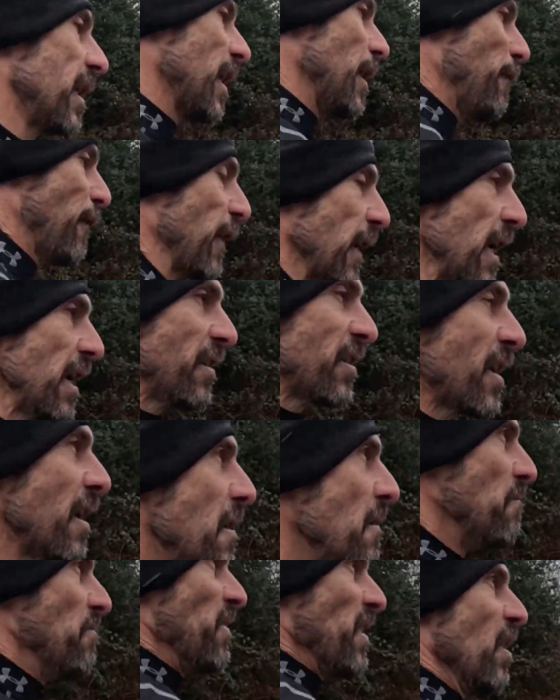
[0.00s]
key thing is
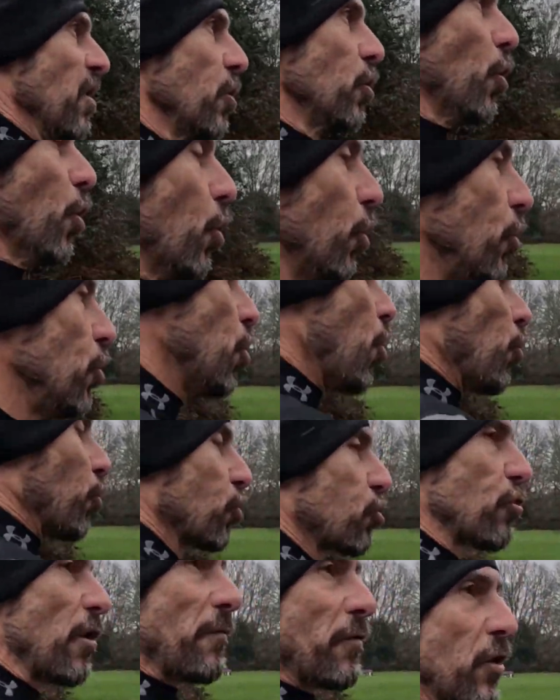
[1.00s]
you're not
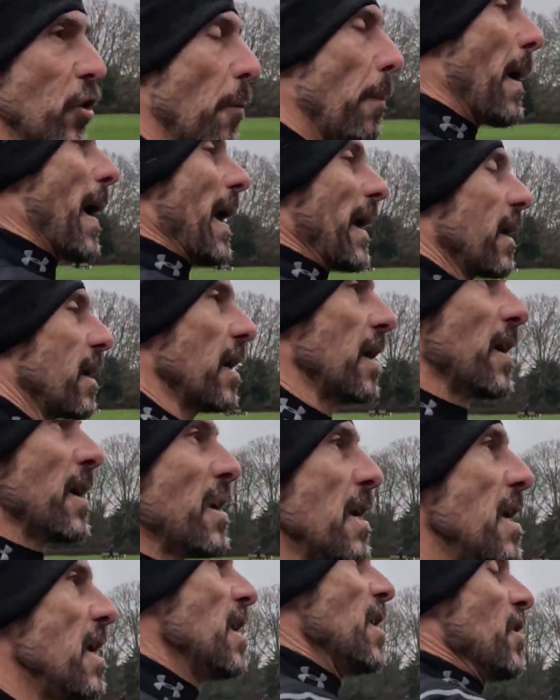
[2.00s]
strengthening your back.
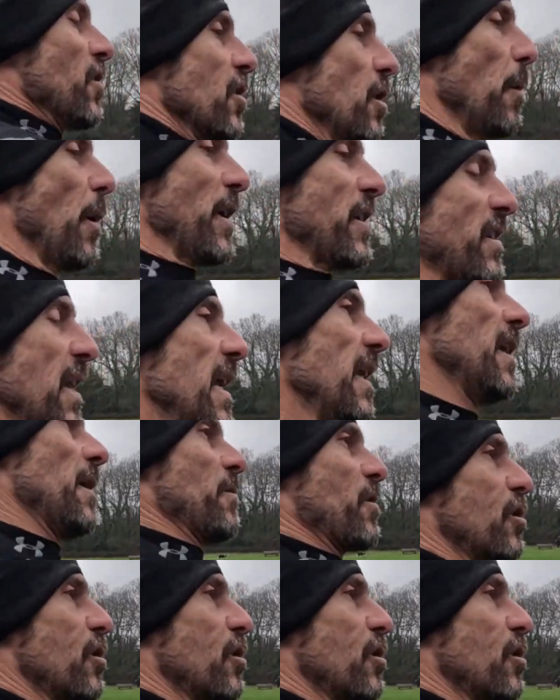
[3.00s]
So by standing up